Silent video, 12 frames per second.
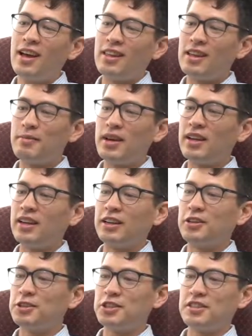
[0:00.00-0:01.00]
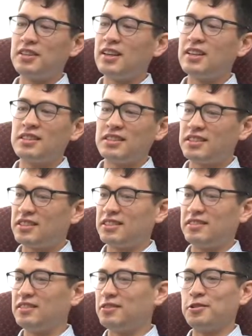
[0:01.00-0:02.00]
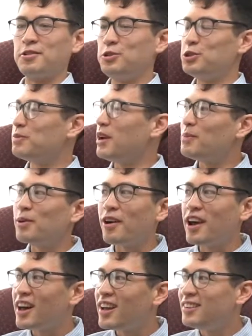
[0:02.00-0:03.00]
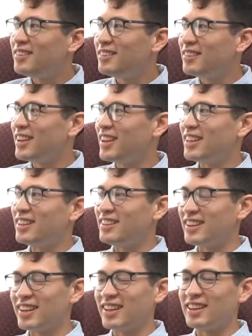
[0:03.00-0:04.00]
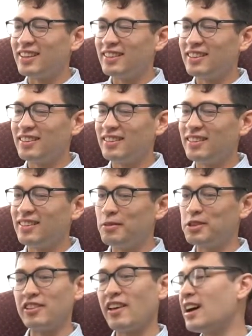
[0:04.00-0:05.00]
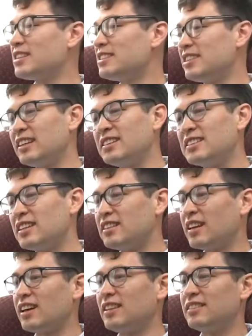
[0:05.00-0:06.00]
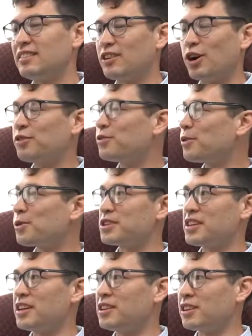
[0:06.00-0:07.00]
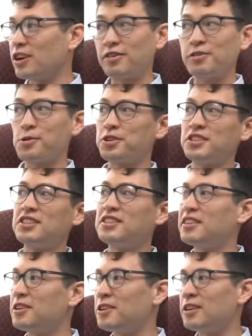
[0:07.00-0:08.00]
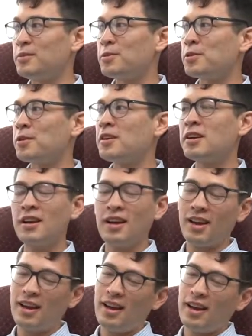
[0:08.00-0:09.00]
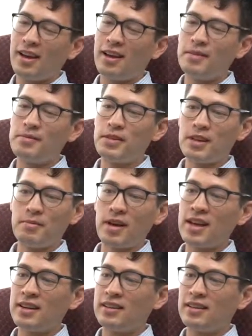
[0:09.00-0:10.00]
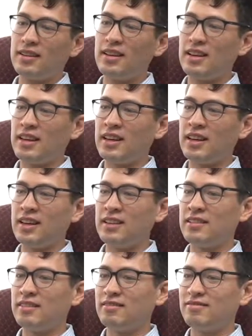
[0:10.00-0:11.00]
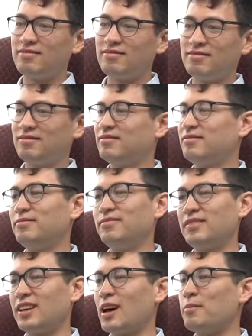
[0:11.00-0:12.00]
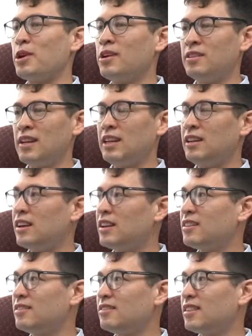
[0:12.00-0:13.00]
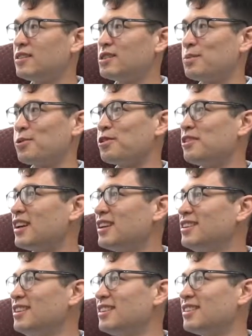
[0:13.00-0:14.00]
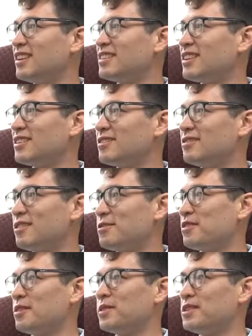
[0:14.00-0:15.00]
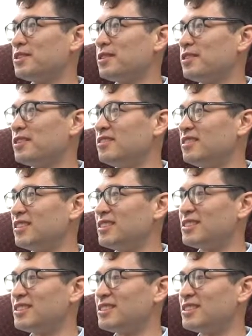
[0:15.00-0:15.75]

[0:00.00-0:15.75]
they met at a Christian dance through a newspaper ad, and it was the last dance that golf course held. The golf course isn't there anymore. They met and they got married in 89. I was born in 90, and that's how our family started. And